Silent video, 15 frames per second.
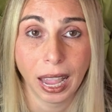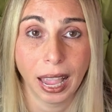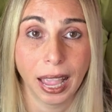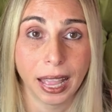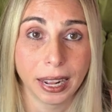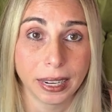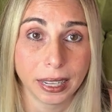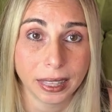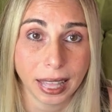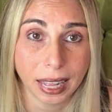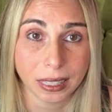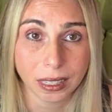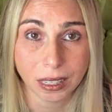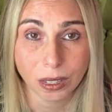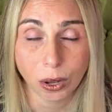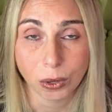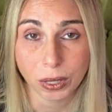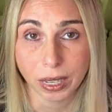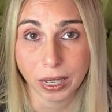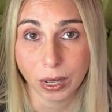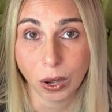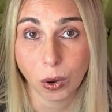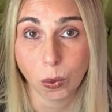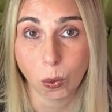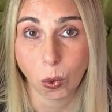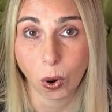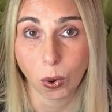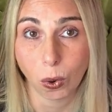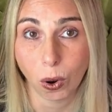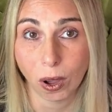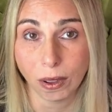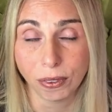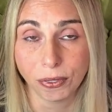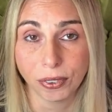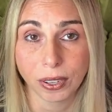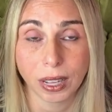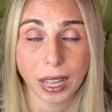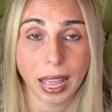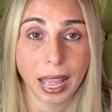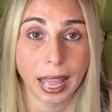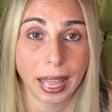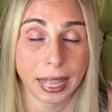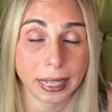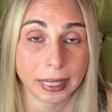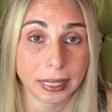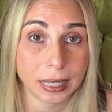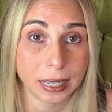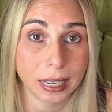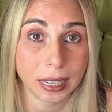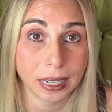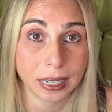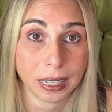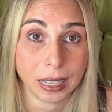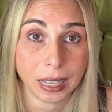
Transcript: And that slowly wore off. And uh,